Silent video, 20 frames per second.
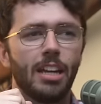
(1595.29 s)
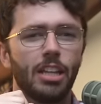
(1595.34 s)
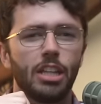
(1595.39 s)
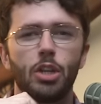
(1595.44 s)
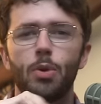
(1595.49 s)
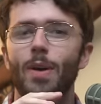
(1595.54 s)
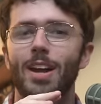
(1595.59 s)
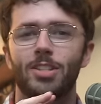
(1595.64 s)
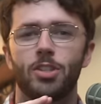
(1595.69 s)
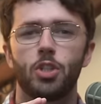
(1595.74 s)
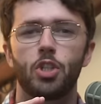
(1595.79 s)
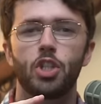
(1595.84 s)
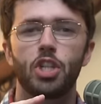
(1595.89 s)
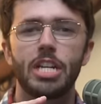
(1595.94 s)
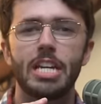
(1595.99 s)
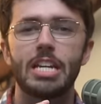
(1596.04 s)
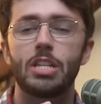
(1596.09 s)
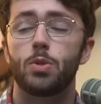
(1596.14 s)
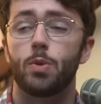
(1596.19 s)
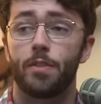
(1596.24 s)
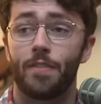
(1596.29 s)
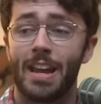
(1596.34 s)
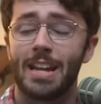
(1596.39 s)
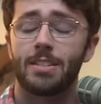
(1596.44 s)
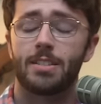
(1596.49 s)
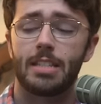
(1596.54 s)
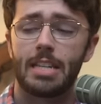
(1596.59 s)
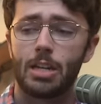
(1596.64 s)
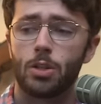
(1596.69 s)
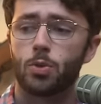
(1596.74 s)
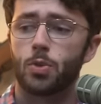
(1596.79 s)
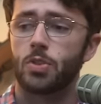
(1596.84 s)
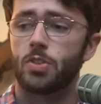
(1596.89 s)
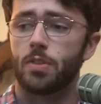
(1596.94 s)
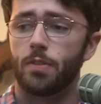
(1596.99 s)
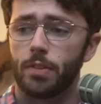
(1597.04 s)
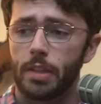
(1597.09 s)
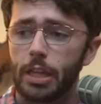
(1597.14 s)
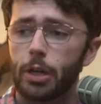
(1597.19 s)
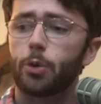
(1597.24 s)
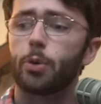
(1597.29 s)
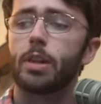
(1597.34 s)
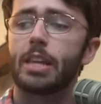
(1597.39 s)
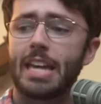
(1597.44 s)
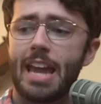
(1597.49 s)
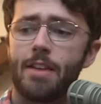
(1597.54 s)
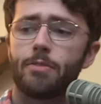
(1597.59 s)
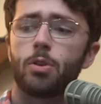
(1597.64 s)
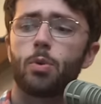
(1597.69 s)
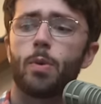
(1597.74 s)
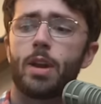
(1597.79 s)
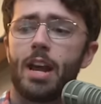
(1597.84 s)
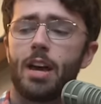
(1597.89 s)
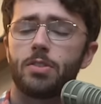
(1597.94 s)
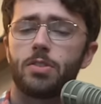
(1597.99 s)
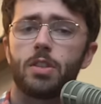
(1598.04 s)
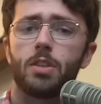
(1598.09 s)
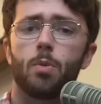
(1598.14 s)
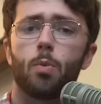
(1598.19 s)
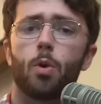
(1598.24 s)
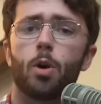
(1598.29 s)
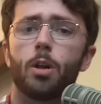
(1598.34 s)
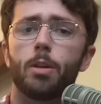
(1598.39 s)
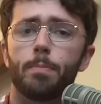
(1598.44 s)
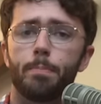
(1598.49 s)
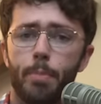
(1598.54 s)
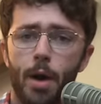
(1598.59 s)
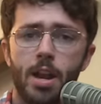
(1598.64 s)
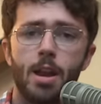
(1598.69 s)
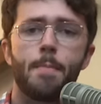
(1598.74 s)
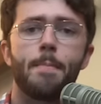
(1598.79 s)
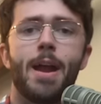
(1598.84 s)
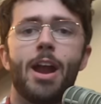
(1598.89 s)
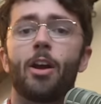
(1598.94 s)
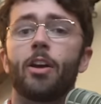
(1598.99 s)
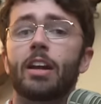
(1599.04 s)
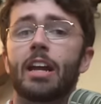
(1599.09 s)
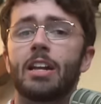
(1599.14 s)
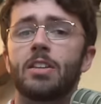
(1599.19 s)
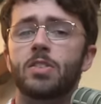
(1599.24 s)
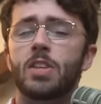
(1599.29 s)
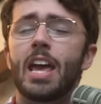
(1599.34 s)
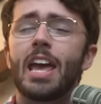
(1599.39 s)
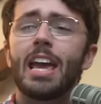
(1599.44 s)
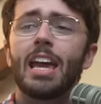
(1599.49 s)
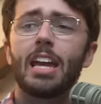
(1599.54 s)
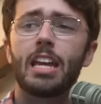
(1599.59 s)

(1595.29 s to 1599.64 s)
USG to advance the interests of literally everyone else in the world but Americans.